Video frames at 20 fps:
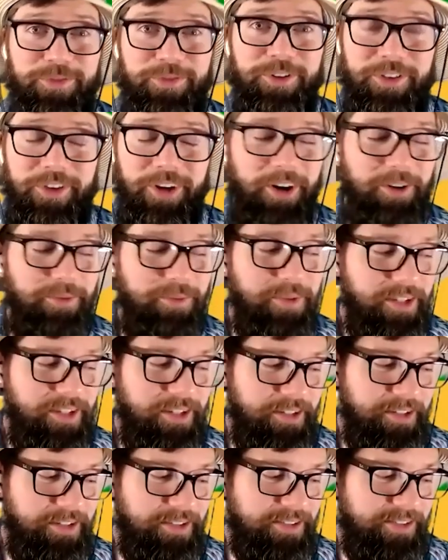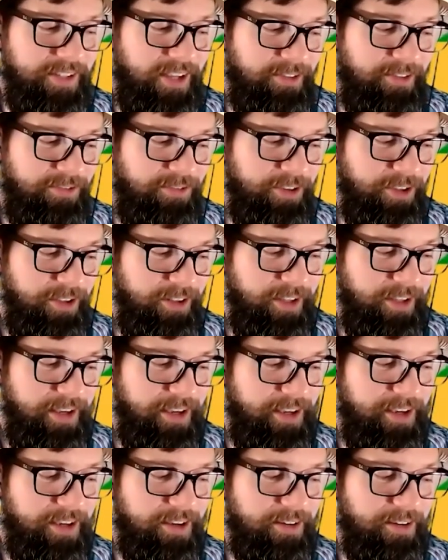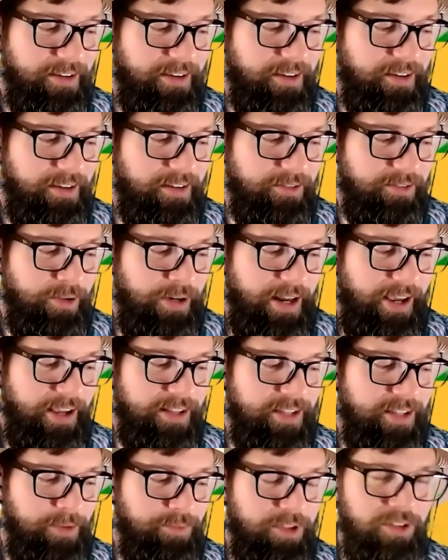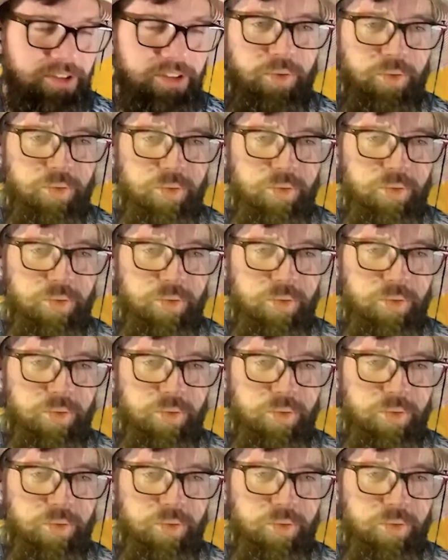with you there, because I feel like when I attempted to